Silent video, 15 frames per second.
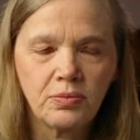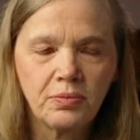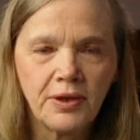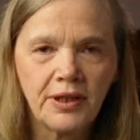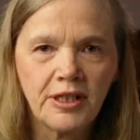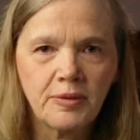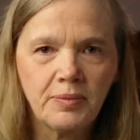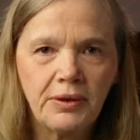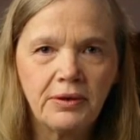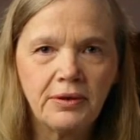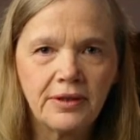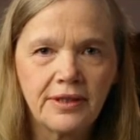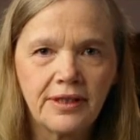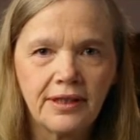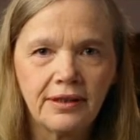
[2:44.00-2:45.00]

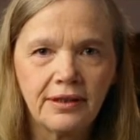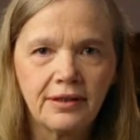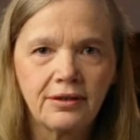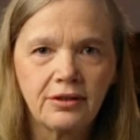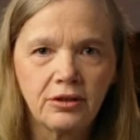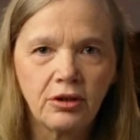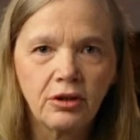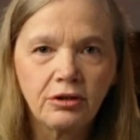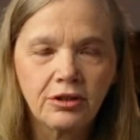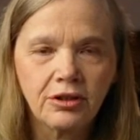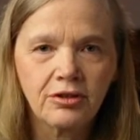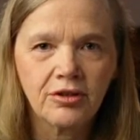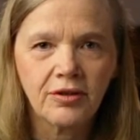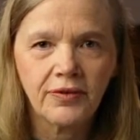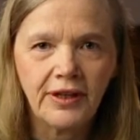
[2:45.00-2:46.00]
experiencing the
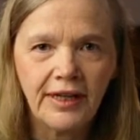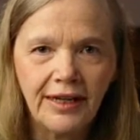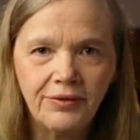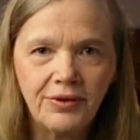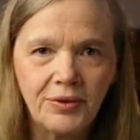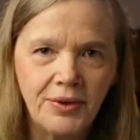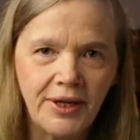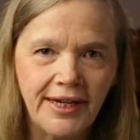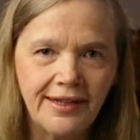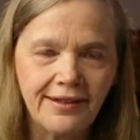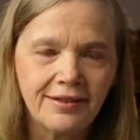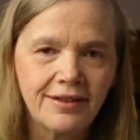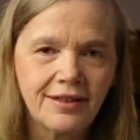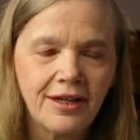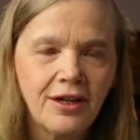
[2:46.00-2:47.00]
darkness of the heavy
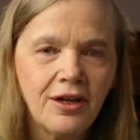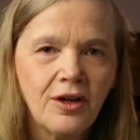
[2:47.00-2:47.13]
rains.